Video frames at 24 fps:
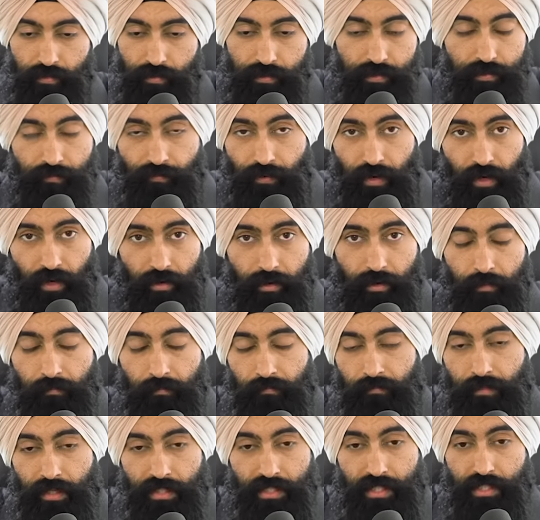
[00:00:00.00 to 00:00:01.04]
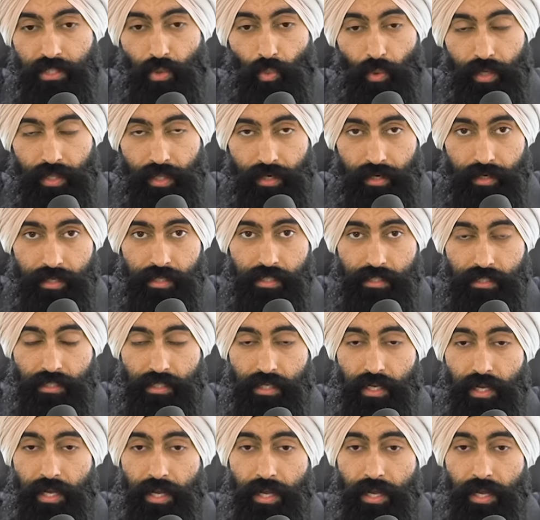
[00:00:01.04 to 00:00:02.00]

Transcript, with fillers: It's fair. That's just the way that it is.